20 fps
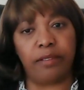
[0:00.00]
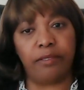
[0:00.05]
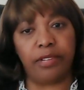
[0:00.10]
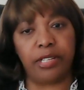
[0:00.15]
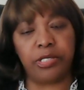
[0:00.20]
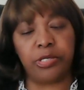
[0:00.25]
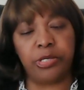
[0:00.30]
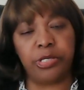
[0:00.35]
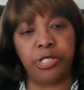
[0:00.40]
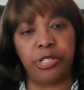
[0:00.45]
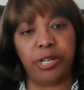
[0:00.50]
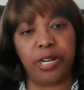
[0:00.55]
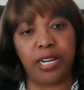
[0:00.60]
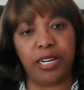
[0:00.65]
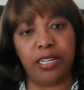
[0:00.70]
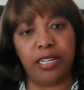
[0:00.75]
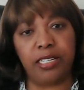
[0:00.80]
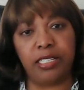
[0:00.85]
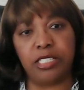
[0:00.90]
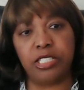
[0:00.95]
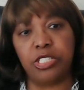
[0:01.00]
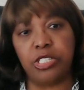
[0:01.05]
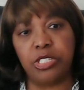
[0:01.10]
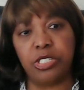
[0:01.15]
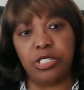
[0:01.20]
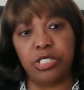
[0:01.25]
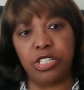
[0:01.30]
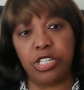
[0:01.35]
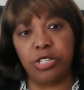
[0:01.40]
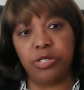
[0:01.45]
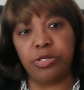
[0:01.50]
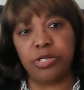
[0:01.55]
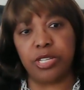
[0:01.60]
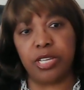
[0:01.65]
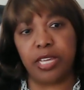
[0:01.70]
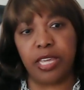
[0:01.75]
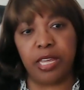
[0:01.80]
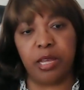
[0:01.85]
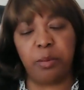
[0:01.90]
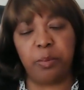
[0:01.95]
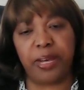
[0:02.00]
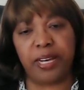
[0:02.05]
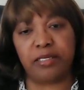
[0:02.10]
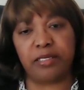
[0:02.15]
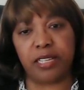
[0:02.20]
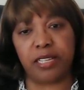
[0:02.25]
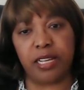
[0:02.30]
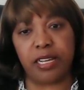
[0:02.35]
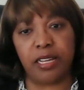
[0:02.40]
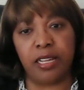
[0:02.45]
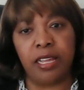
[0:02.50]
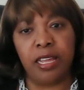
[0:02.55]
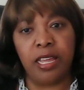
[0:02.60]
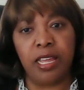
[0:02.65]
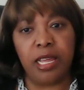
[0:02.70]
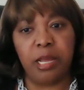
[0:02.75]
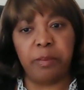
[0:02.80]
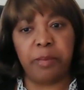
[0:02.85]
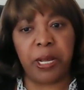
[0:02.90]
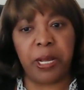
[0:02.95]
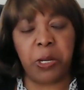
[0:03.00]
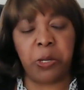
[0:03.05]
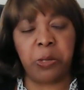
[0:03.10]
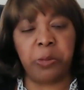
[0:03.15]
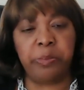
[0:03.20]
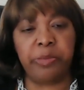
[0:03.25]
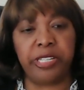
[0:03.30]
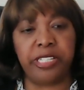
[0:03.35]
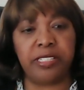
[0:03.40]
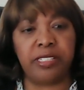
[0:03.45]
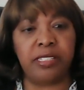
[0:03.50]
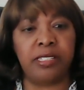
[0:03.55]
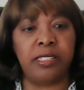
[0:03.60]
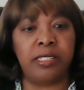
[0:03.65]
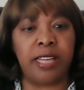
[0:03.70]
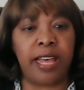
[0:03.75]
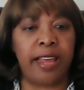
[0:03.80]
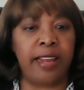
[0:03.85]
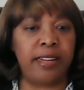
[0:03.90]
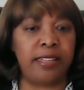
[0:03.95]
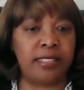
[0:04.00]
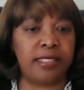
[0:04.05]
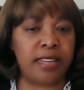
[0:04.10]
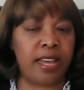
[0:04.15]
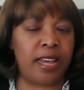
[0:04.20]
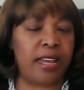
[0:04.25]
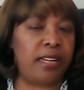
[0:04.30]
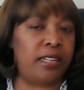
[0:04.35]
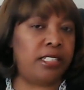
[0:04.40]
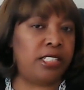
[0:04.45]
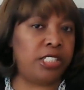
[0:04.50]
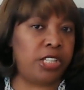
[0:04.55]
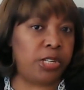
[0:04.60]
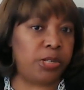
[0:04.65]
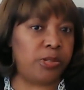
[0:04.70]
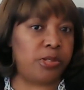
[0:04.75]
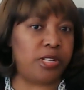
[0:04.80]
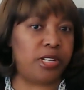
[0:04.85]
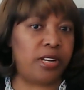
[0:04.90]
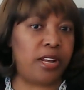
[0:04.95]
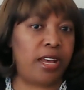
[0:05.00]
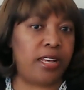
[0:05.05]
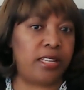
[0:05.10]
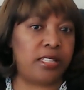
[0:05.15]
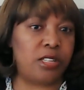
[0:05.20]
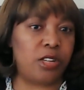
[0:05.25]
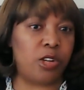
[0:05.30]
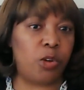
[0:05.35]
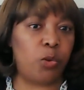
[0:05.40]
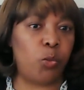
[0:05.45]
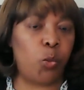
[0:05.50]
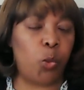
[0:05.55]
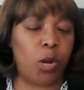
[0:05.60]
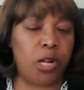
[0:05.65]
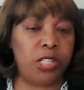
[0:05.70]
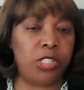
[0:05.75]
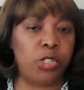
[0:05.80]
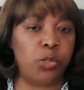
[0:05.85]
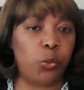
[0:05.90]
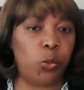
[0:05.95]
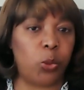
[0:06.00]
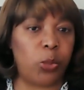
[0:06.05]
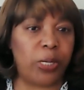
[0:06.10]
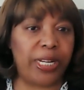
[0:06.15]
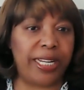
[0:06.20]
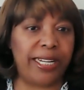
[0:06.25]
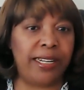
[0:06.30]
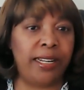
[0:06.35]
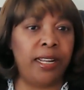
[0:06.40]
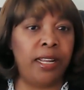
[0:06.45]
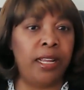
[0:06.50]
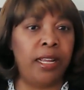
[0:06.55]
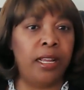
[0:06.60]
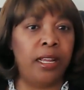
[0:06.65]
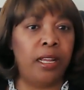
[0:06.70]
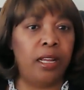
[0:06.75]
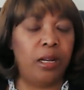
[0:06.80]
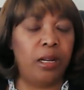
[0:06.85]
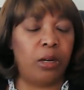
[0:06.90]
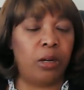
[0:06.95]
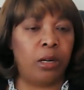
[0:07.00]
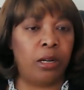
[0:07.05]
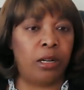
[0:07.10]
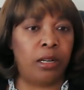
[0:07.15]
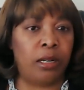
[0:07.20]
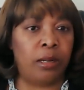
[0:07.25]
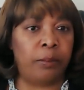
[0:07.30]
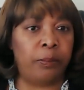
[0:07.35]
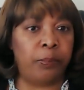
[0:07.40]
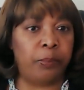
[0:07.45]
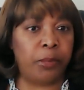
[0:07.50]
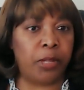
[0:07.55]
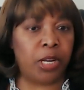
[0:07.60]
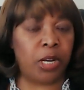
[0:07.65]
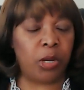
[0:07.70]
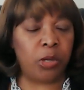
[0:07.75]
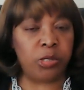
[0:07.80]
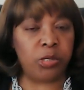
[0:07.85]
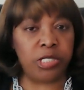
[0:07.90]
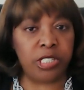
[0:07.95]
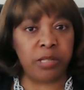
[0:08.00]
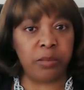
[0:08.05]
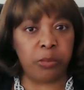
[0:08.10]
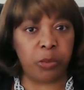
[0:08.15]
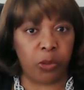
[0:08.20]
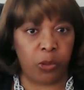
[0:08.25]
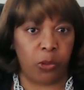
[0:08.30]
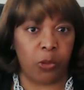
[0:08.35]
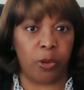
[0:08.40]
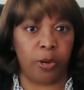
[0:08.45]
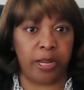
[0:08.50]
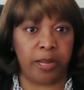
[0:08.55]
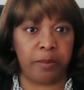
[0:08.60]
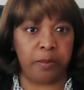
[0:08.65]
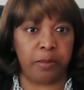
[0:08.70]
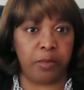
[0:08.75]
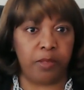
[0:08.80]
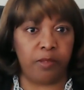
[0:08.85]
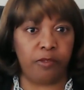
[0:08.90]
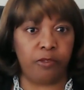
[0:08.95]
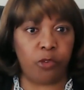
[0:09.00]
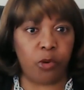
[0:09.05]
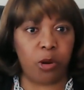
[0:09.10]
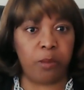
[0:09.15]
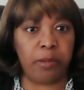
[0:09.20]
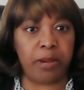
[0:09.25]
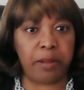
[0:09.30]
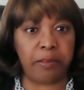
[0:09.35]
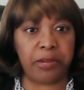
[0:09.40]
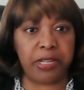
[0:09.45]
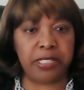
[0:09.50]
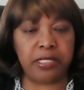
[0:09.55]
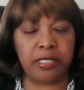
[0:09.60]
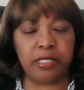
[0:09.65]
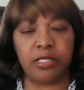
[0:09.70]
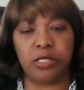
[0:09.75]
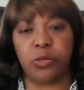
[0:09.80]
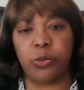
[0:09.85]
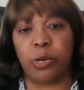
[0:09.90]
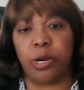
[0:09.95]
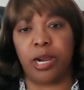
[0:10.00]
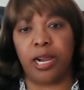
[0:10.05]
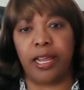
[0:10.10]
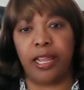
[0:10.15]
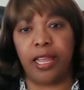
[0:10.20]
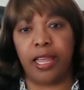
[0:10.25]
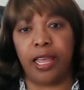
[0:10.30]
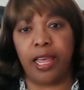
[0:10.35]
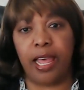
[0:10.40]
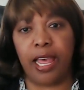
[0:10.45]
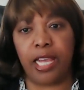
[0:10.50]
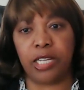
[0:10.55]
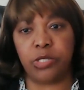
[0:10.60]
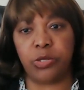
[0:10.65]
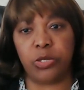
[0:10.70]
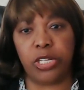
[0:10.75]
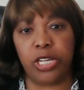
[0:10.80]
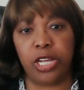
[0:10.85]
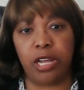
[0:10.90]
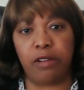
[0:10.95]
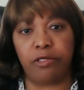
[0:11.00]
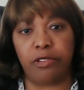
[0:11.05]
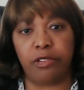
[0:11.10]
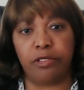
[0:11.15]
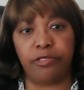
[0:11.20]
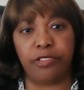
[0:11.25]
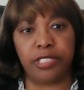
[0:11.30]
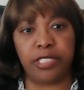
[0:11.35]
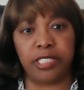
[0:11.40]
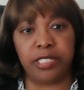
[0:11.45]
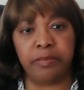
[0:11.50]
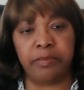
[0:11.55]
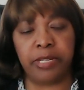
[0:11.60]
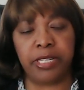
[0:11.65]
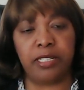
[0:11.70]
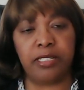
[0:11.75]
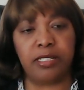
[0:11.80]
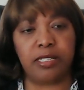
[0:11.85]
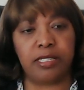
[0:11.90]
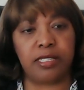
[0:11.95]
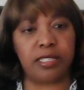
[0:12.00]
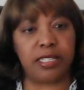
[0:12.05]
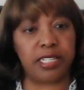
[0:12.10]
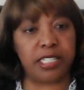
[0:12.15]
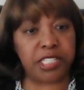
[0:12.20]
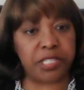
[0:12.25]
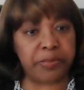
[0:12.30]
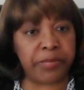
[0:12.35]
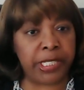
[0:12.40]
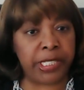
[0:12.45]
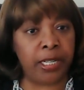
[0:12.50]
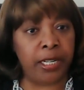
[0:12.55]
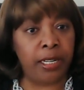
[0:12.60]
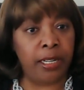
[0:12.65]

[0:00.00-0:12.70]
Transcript: Veterans United is using helpouts. I, in my own business, I decided to use it as a one-to-one um, coaching program for my business where I actually offer a fifteen-minute assessment,